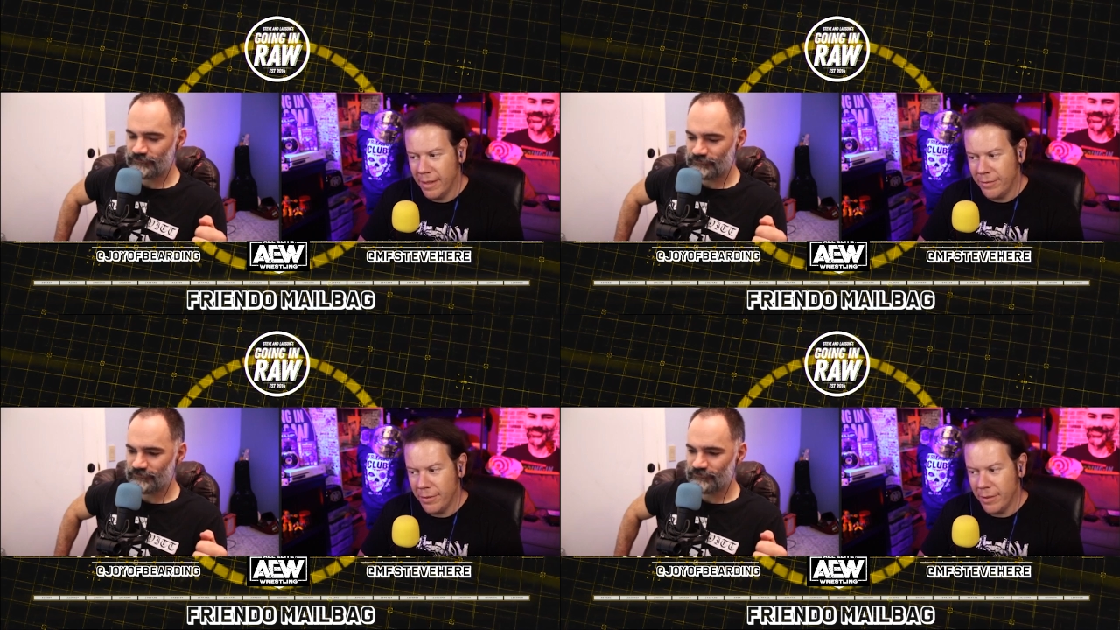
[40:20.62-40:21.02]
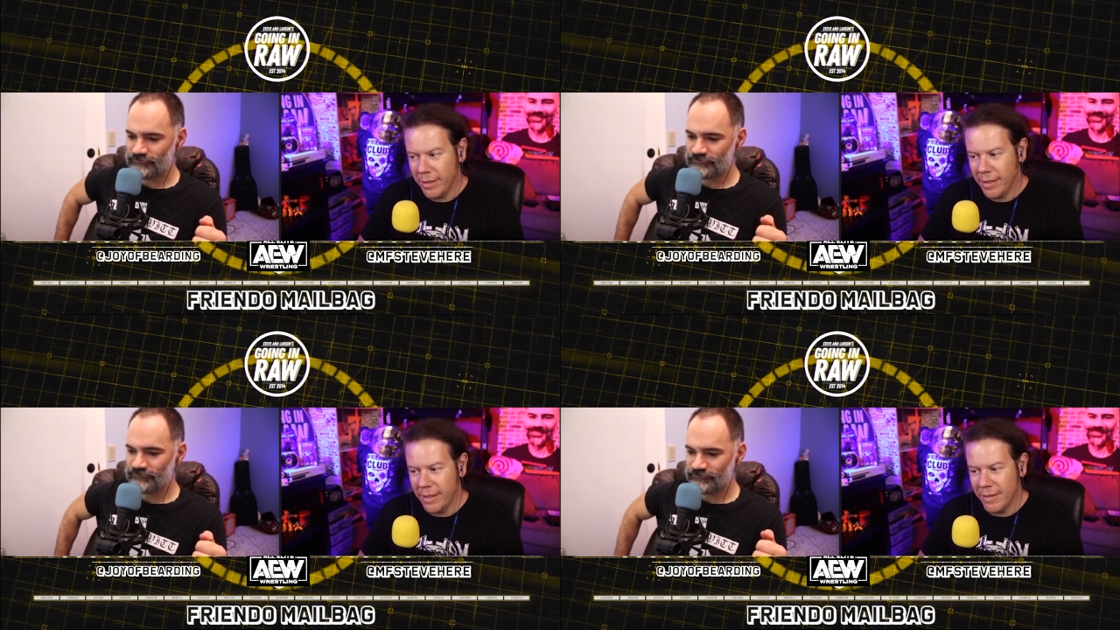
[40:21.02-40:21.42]
Speaker 1: I feel
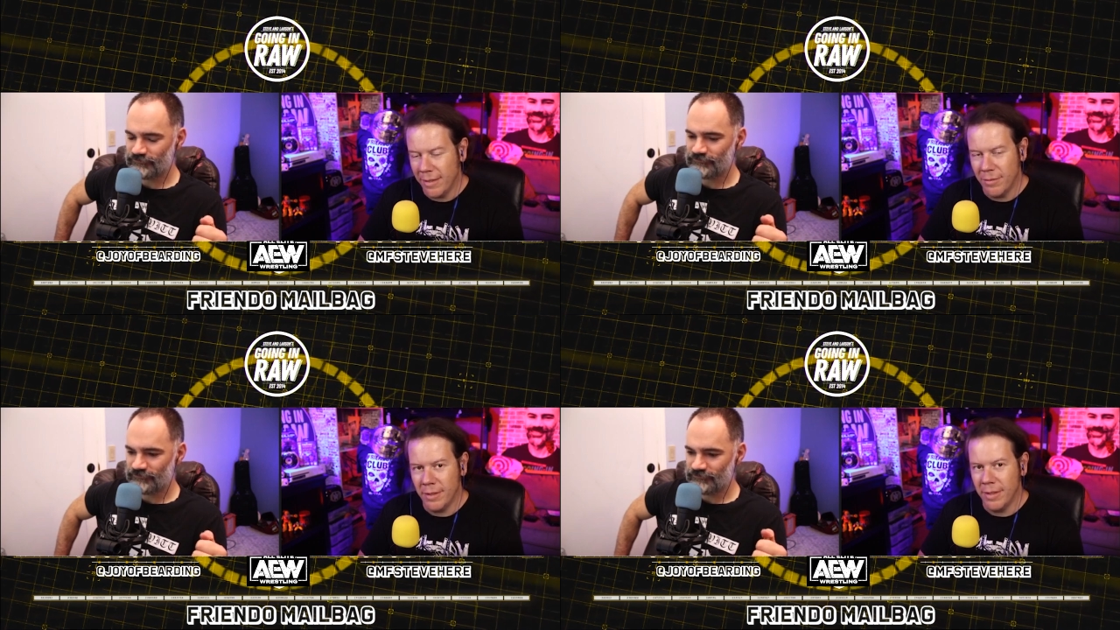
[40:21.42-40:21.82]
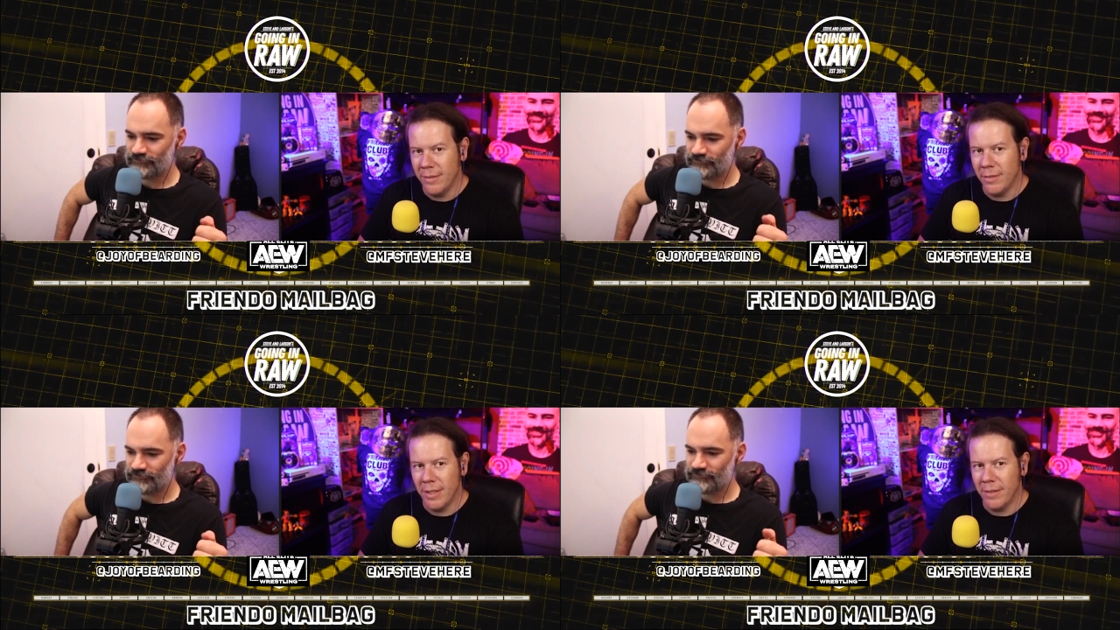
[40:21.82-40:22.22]
like that's even
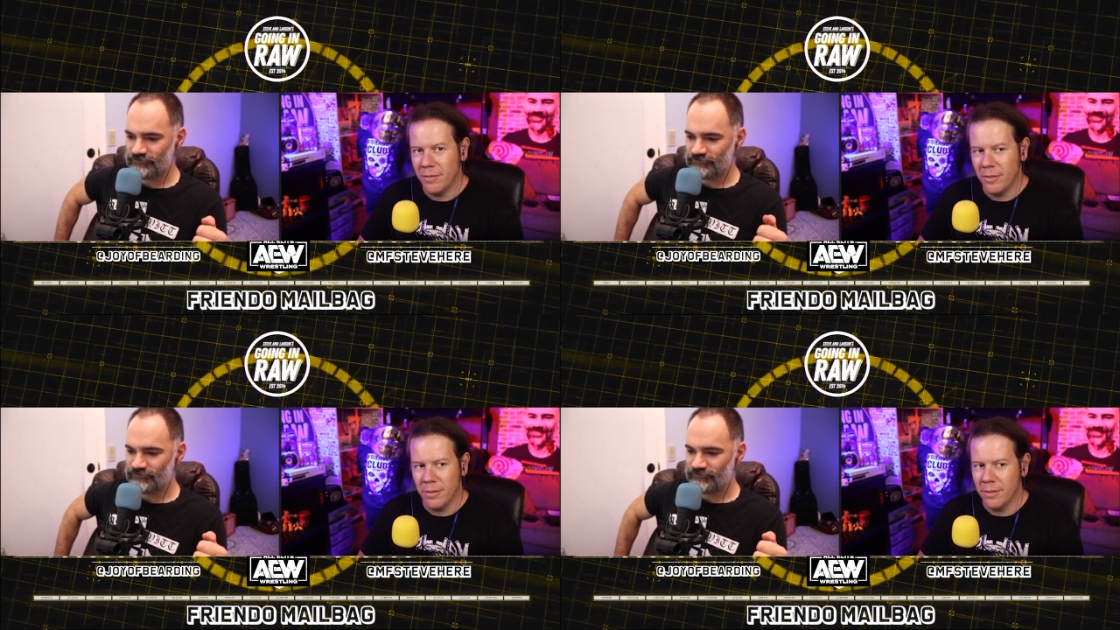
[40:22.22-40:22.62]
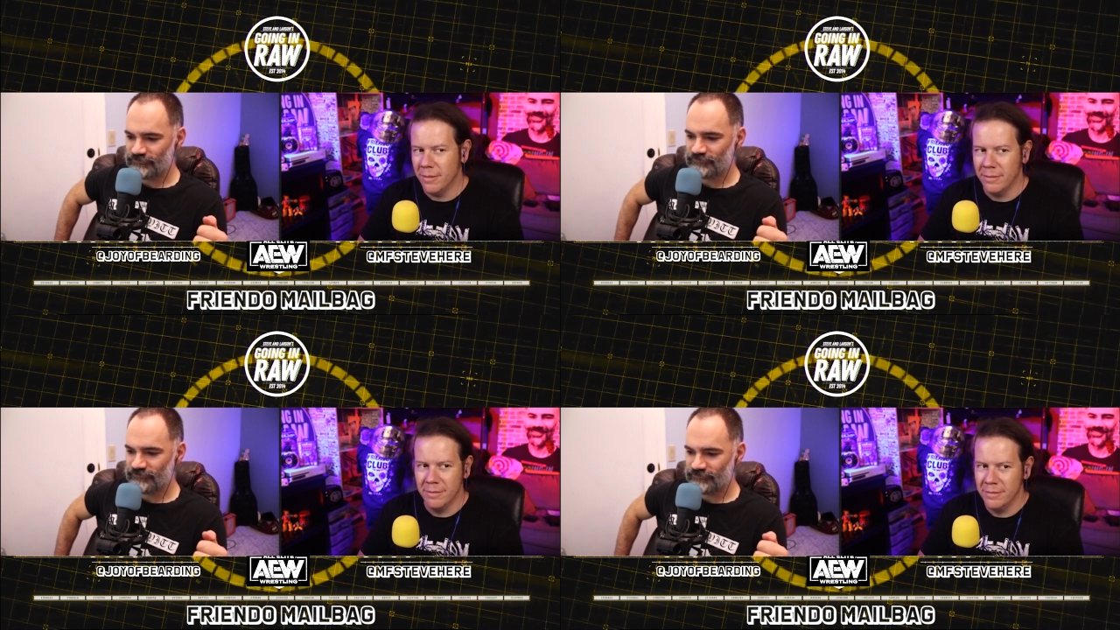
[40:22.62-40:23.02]
even
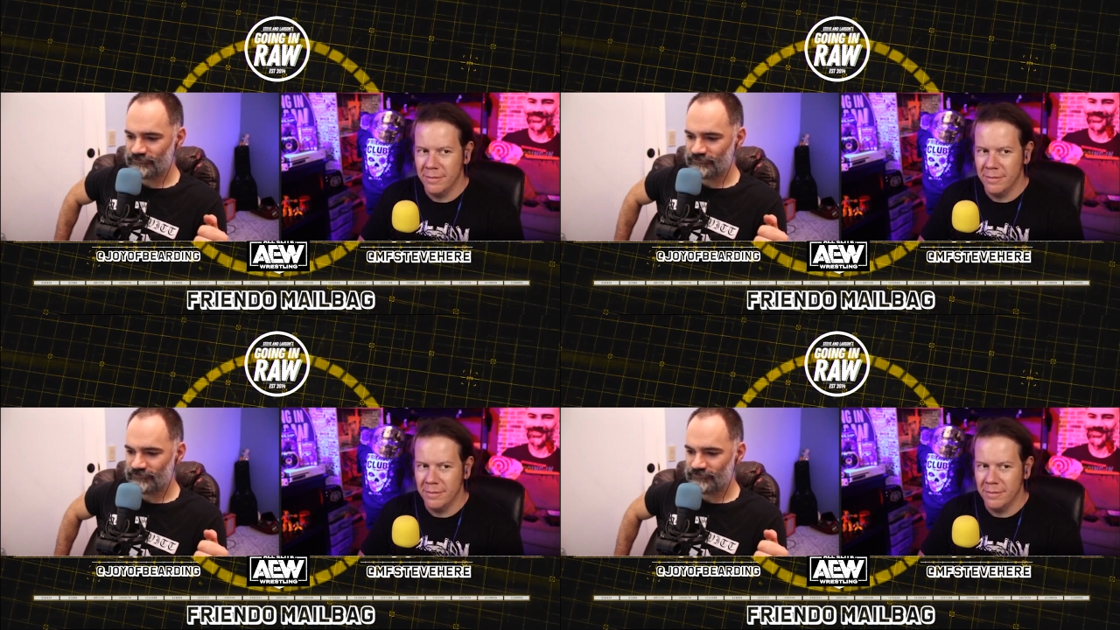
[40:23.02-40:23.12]
after